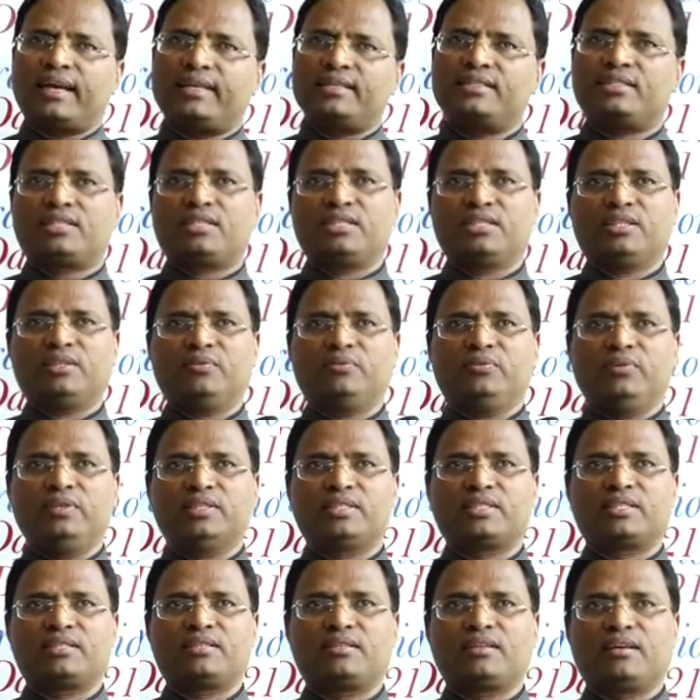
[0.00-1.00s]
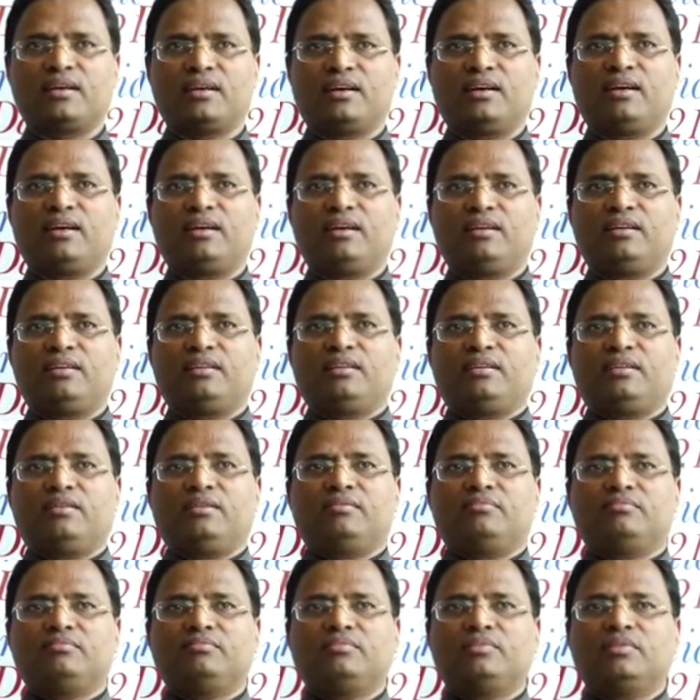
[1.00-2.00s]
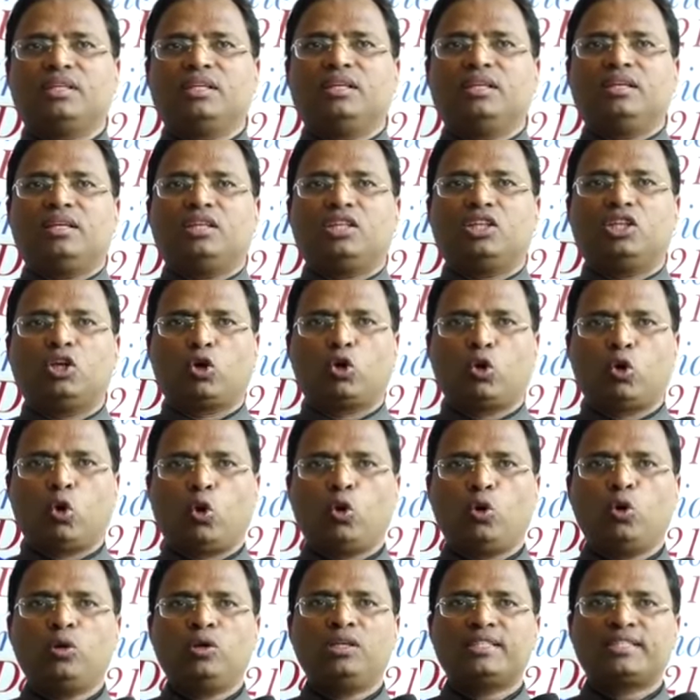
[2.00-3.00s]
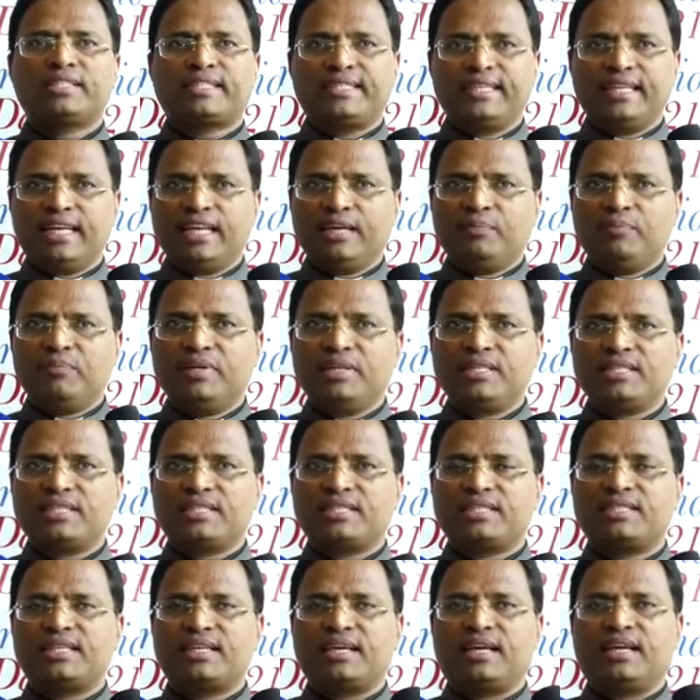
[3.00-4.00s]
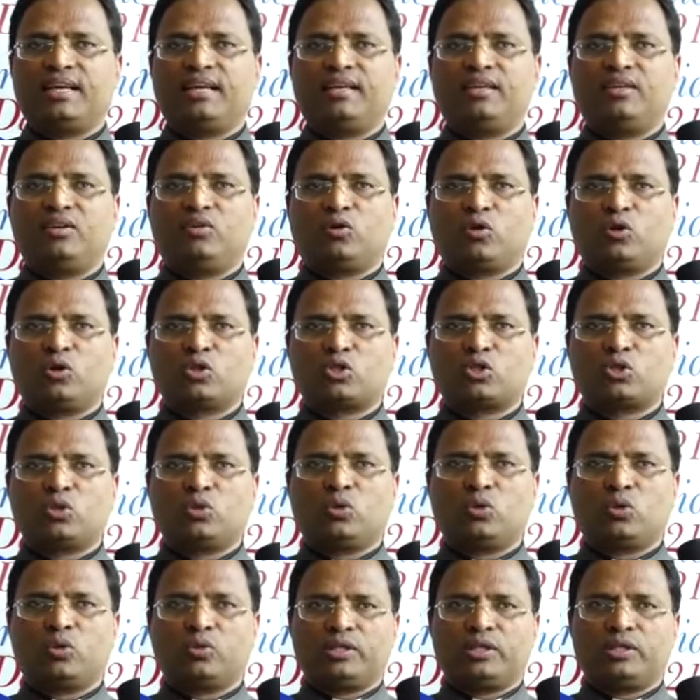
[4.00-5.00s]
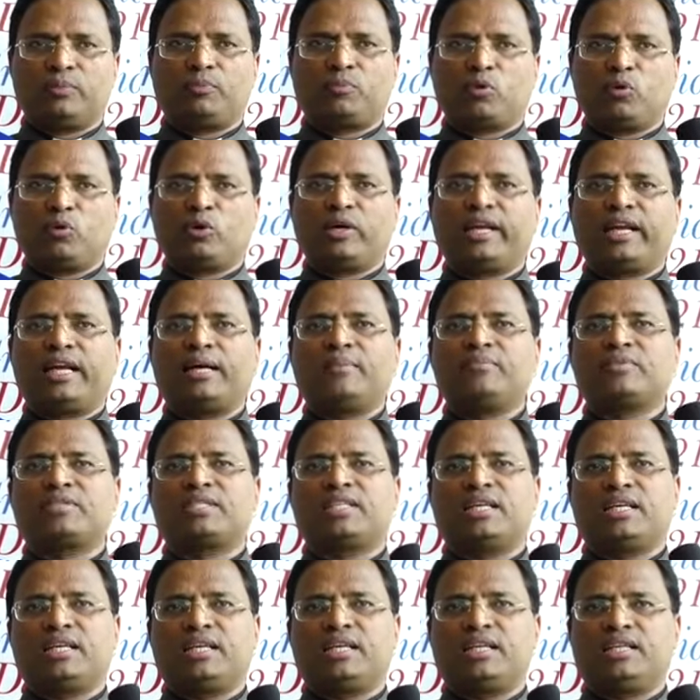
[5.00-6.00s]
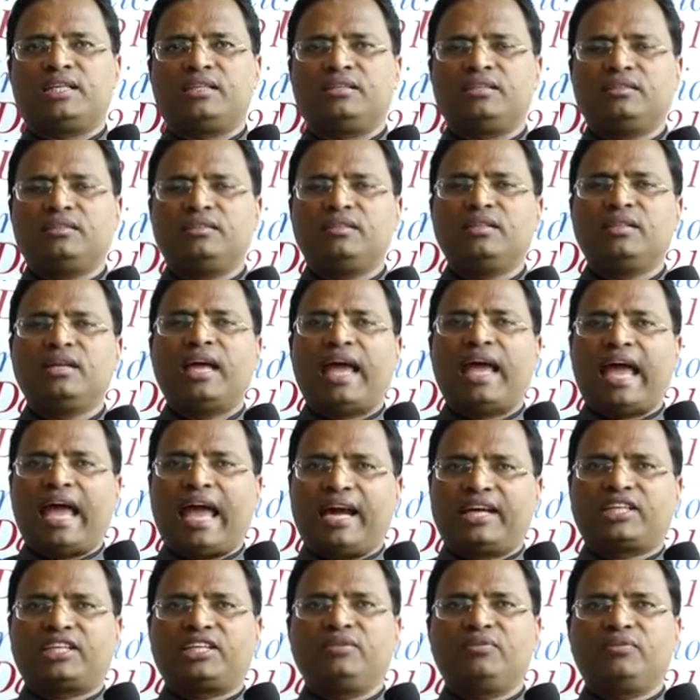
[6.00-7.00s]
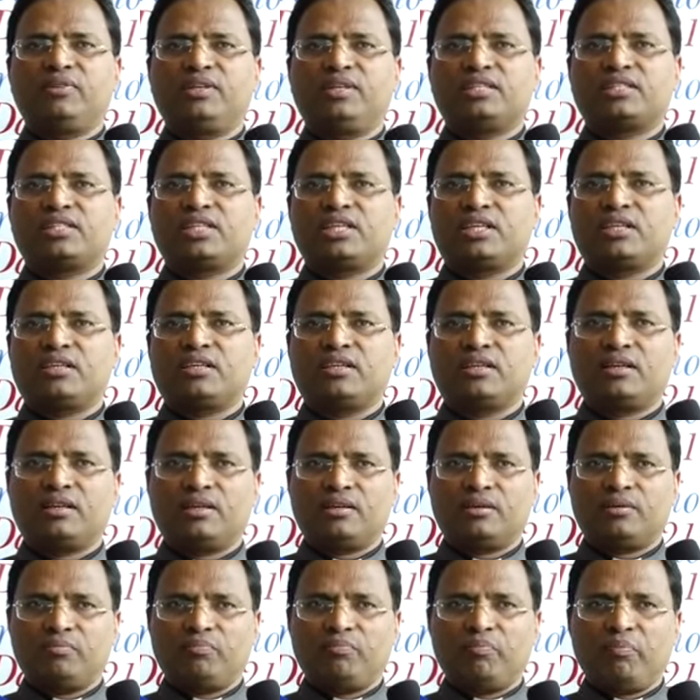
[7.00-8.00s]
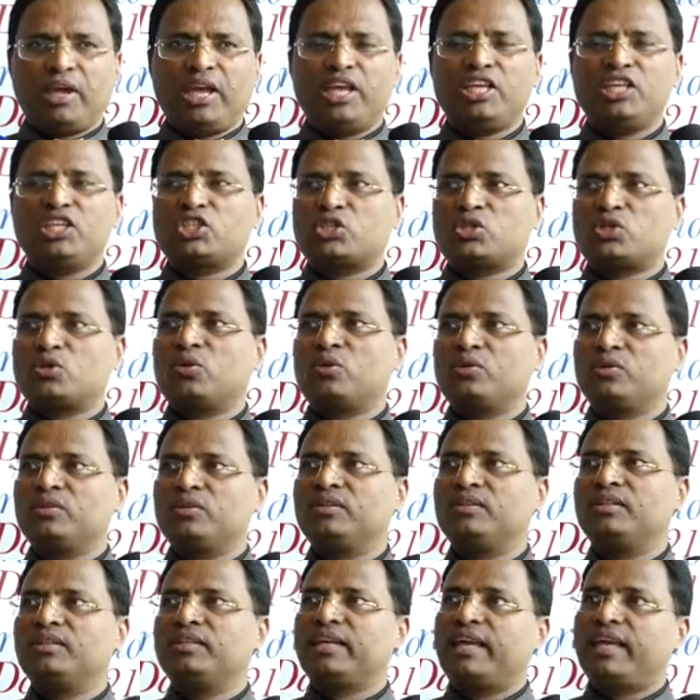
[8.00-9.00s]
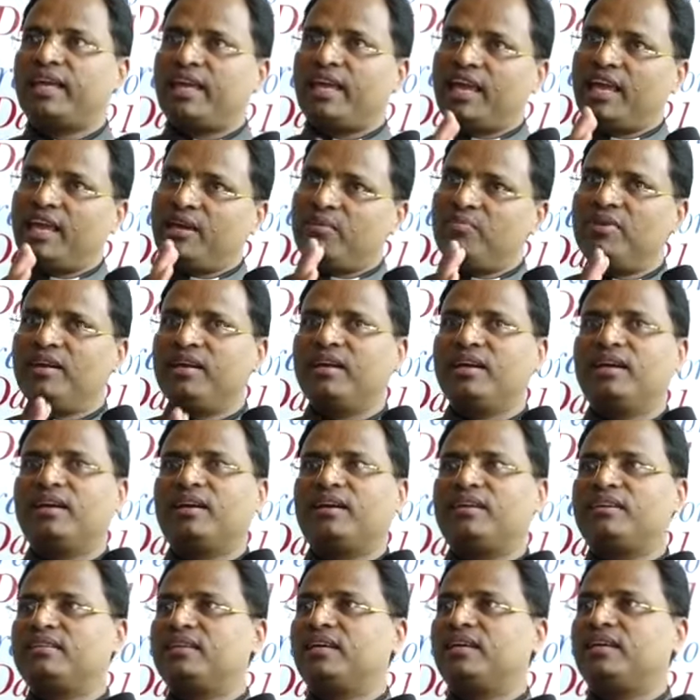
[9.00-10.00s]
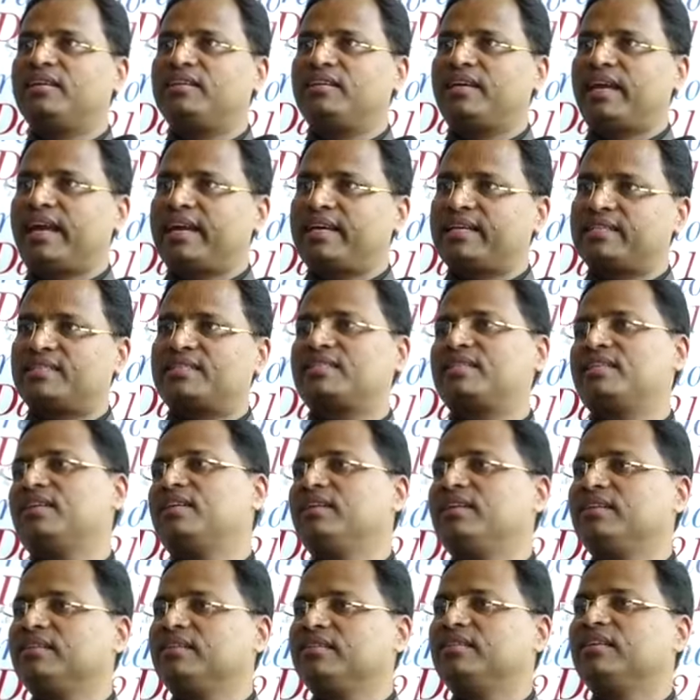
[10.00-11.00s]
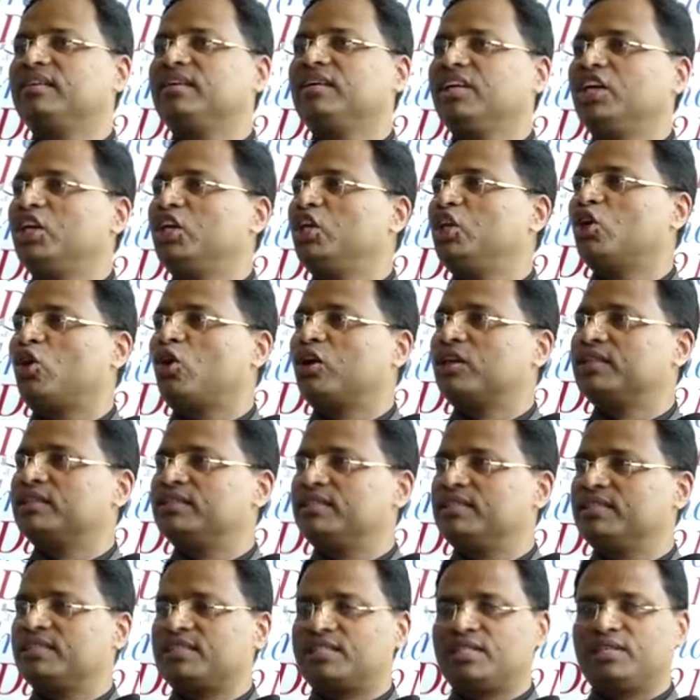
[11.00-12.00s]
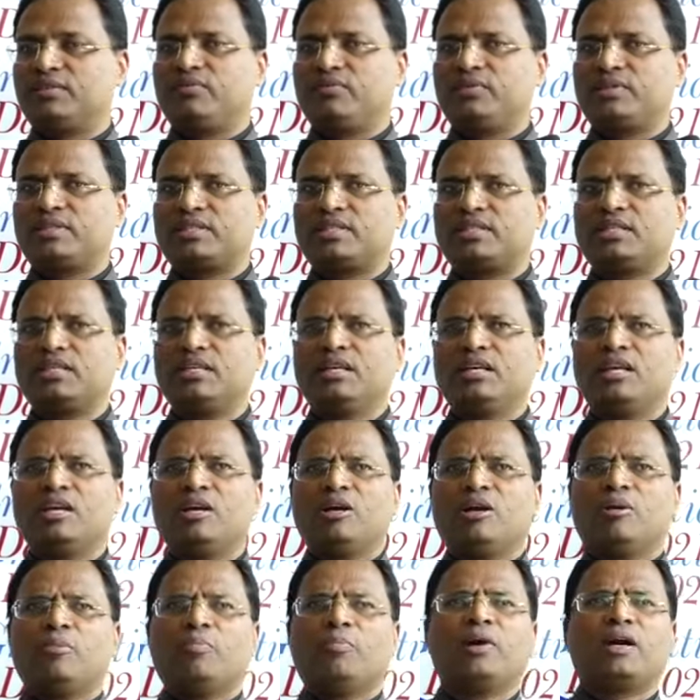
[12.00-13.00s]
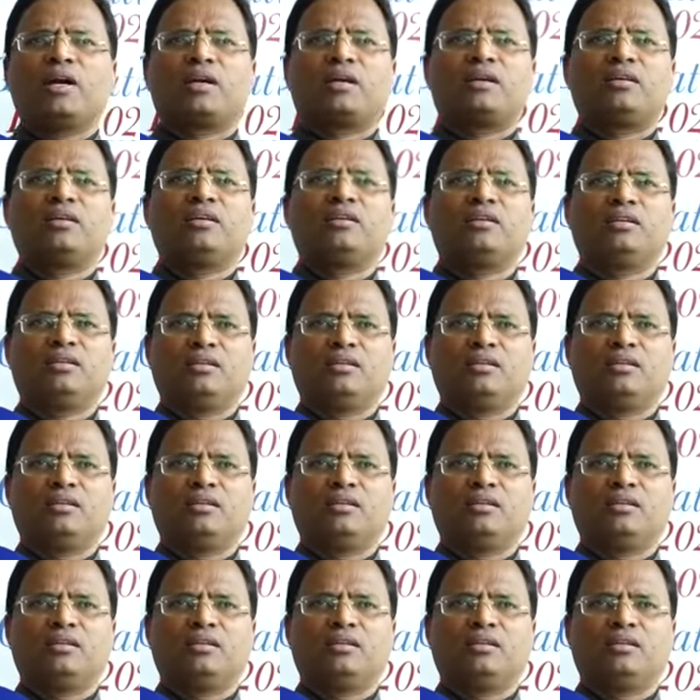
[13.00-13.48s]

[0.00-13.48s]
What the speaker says: and service, and the whole syllabus and also the programs and activities are based on aiming at that excelling in knowledge and service. But